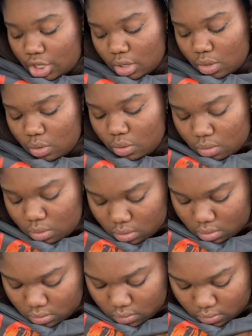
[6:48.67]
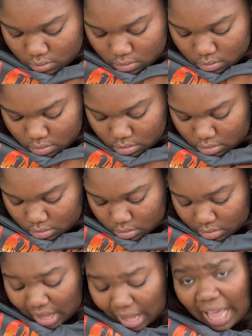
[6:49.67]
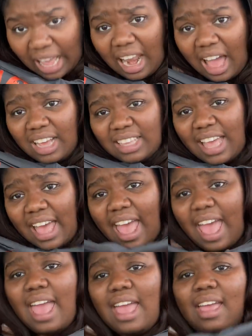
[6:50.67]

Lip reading: Ooh, I like that.